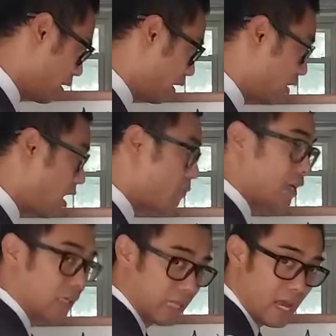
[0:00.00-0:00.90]
and not
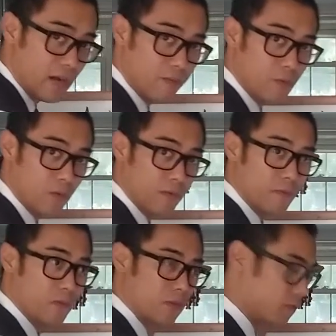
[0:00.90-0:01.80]
being glad for
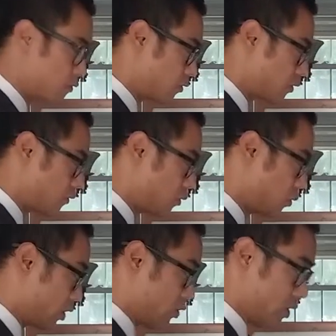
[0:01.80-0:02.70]

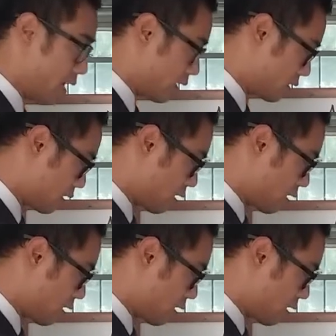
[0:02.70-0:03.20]
what you get,